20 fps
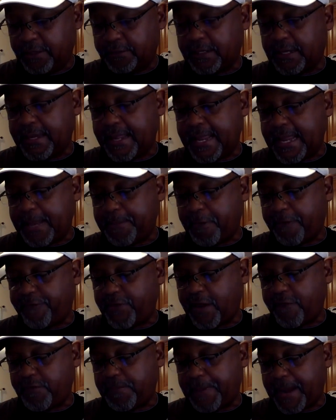the name of
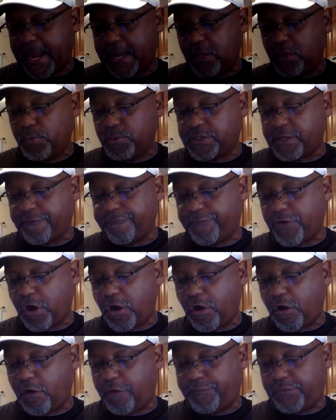everybody who was
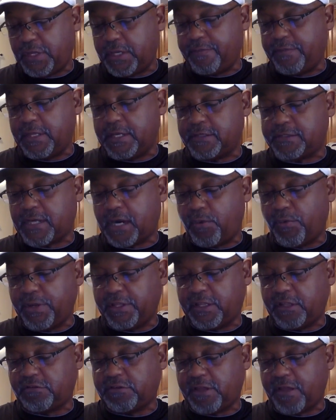involved in this. And I want
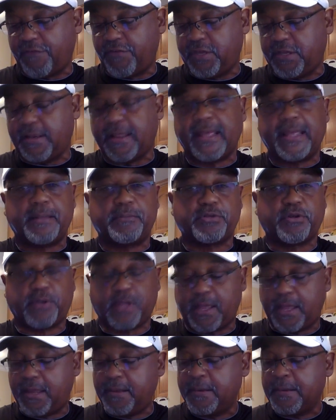to just give you your names,
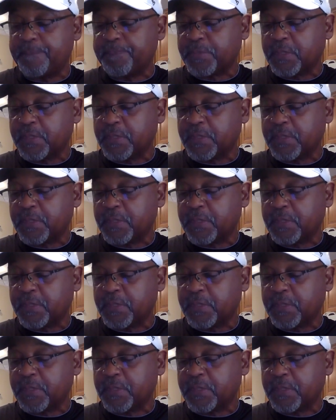okay?